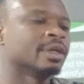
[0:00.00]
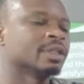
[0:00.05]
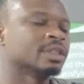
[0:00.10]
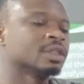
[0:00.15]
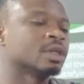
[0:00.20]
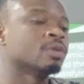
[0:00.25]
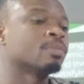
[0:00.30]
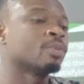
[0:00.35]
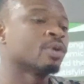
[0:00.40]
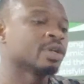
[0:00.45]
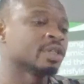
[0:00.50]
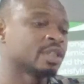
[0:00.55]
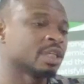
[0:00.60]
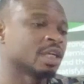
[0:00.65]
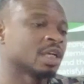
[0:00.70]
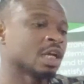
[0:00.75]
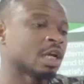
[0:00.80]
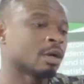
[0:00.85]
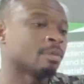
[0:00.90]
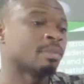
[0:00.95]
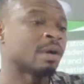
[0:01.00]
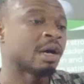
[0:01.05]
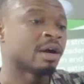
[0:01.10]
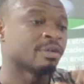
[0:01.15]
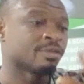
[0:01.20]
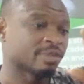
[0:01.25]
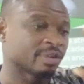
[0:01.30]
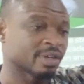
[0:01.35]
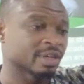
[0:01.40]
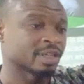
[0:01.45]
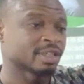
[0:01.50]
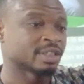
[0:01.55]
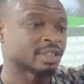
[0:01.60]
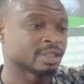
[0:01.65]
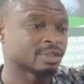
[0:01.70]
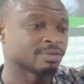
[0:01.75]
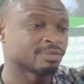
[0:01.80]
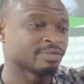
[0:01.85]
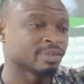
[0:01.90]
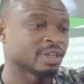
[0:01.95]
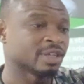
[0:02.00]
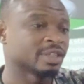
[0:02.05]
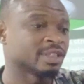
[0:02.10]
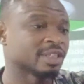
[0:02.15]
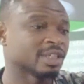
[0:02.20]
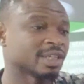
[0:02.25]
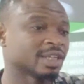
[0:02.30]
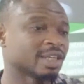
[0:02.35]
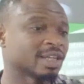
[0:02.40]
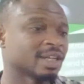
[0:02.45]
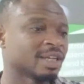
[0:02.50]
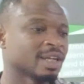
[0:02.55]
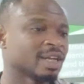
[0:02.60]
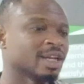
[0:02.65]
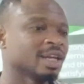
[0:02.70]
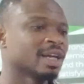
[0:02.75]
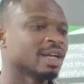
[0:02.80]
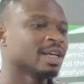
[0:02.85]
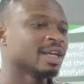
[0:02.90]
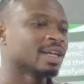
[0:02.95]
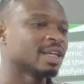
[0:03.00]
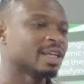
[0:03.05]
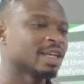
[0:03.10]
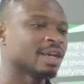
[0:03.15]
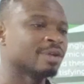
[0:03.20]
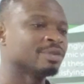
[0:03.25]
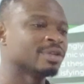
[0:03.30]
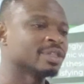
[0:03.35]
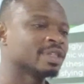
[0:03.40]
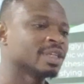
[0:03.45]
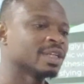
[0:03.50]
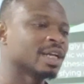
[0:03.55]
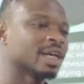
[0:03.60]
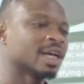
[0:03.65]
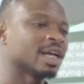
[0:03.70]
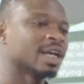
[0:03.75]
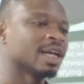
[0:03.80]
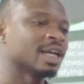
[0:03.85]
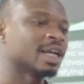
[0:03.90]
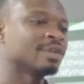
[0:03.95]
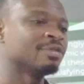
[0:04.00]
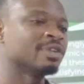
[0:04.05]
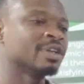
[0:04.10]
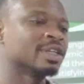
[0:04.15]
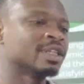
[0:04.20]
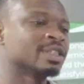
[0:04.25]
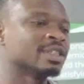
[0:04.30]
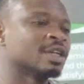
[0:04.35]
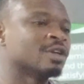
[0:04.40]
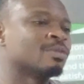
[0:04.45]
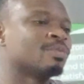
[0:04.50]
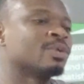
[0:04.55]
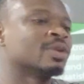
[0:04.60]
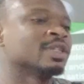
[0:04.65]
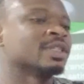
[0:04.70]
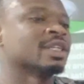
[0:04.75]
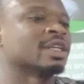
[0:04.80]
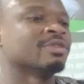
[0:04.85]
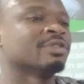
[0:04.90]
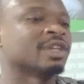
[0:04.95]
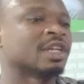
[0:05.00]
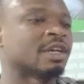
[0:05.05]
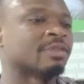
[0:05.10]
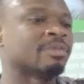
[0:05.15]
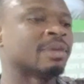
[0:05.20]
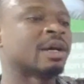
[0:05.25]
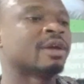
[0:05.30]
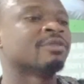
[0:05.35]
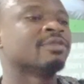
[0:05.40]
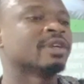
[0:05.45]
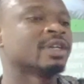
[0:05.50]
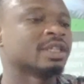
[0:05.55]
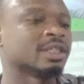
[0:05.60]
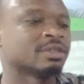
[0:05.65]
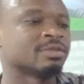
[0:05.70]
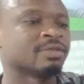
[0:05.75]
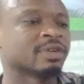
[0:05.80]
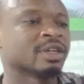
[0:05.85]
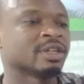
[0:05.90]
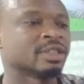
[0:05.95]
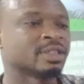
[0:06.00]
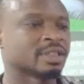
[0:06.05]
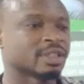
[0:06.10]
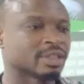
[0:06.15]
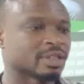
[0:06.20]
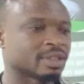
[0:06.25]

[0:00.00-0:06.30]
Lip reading: 0.3 above, it is valid. Here we see that if it is 0.7 above, it is valid.